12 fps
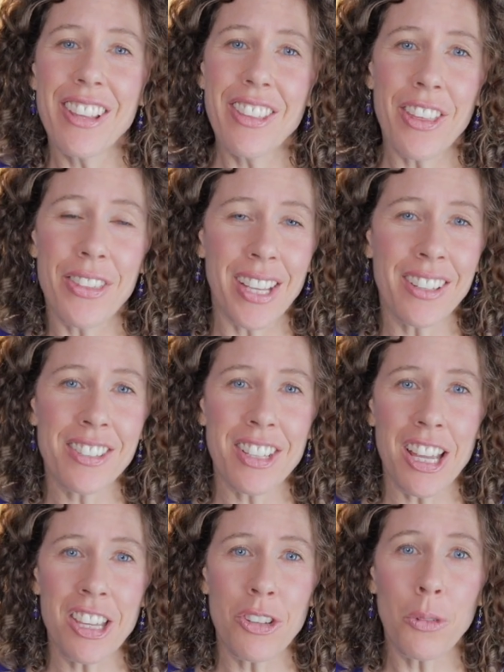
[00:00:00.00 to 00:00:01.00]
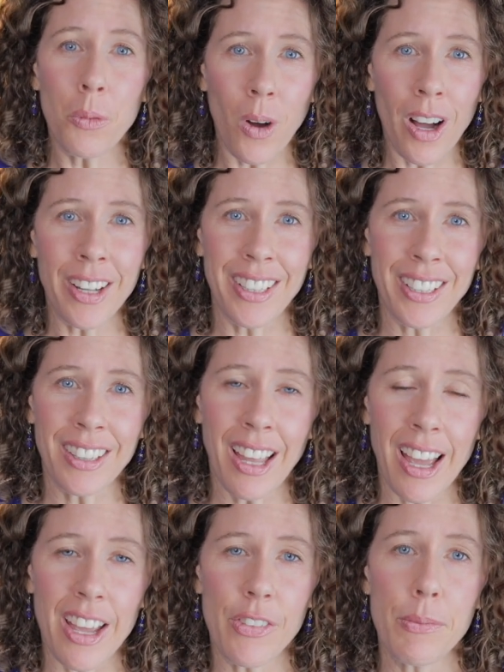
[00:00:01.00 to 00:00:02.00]
the things that you want in
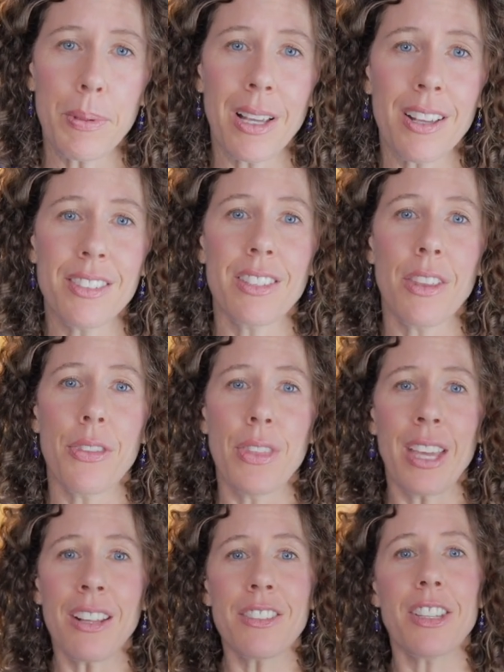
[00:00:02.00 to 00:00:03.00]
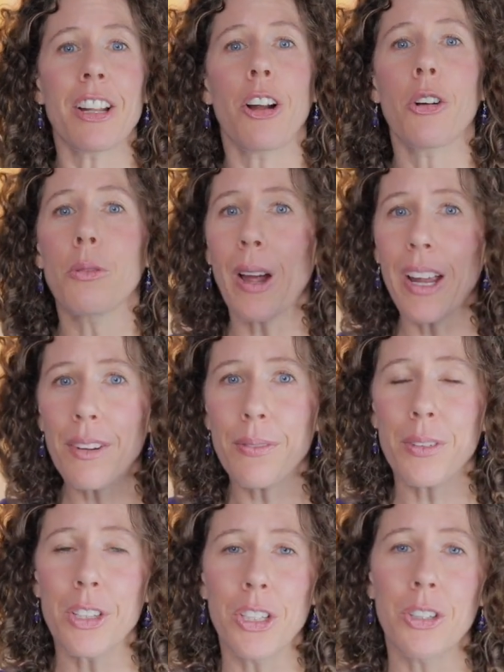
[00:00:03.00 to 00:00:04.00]
life because the things that are right
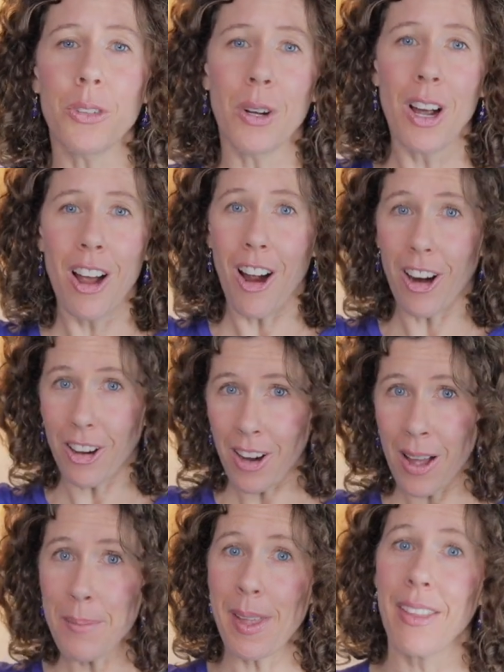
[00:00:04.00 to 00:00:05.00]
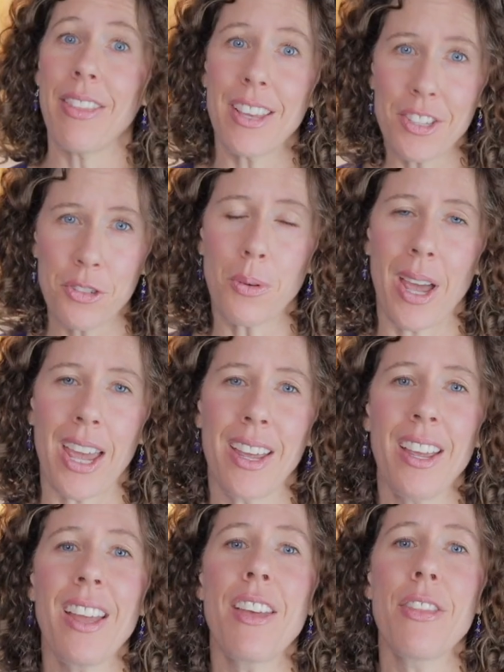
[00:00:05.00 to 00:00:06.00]
for you are coming this
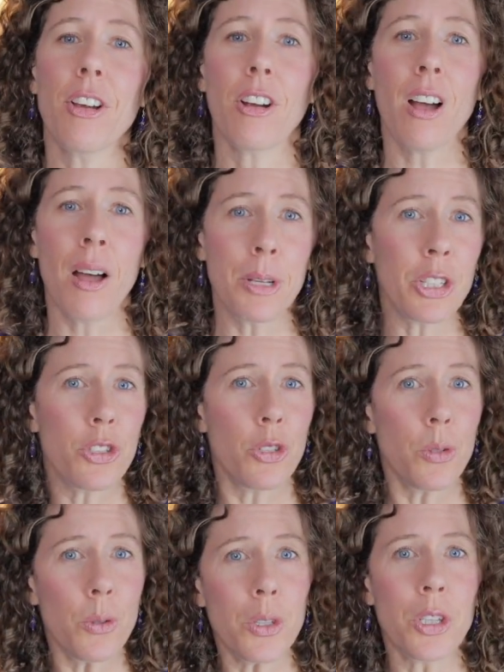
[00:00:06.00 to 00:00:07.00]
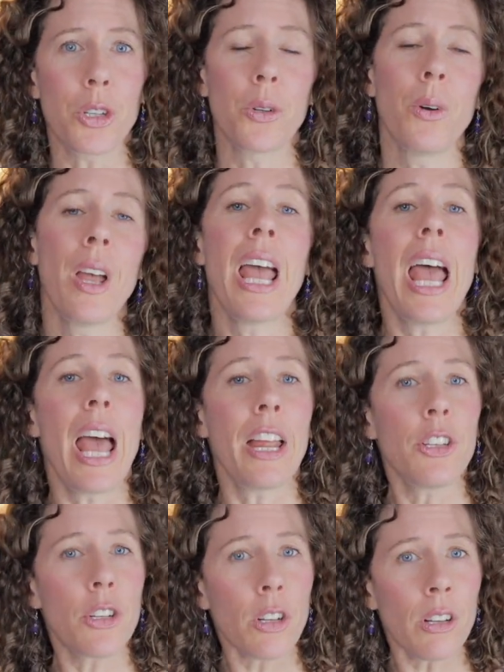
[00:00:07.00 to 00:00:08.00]
way. They're coming to you
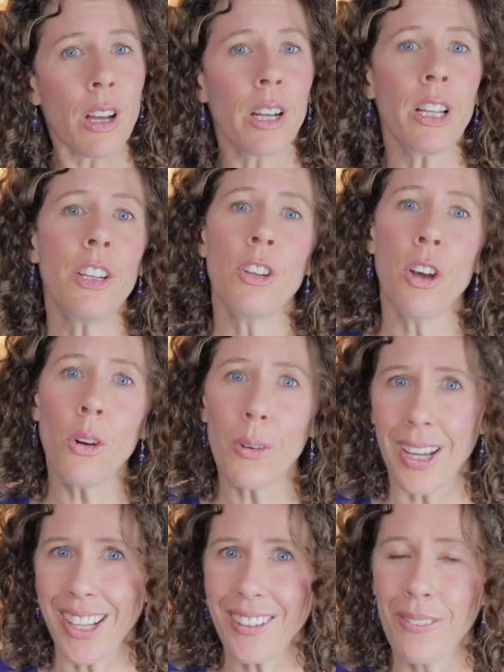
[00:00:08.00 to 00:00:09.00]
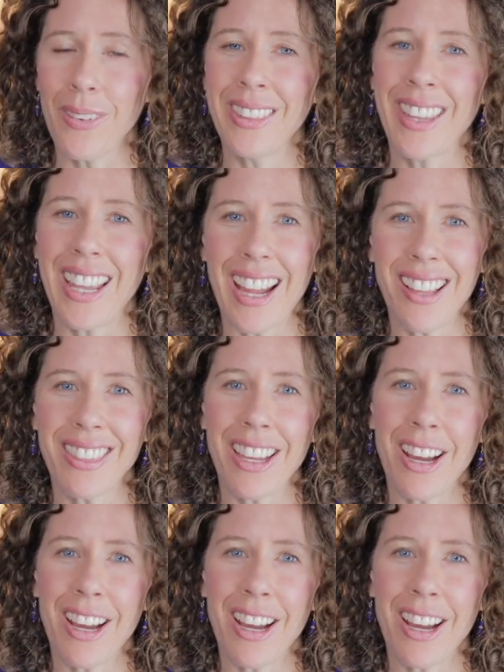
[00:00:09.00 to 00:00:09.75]
and you're gonna know it when they get